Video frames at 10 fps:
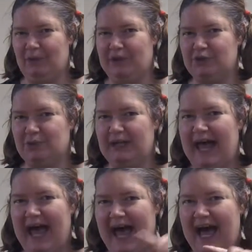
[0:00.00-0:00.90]
which will
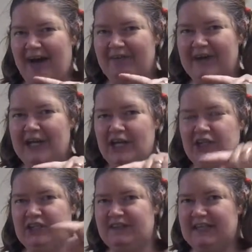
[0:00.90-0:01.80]
have
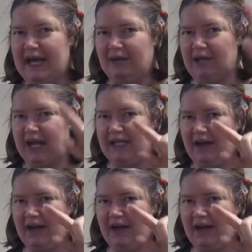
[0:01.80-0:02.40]
just the outline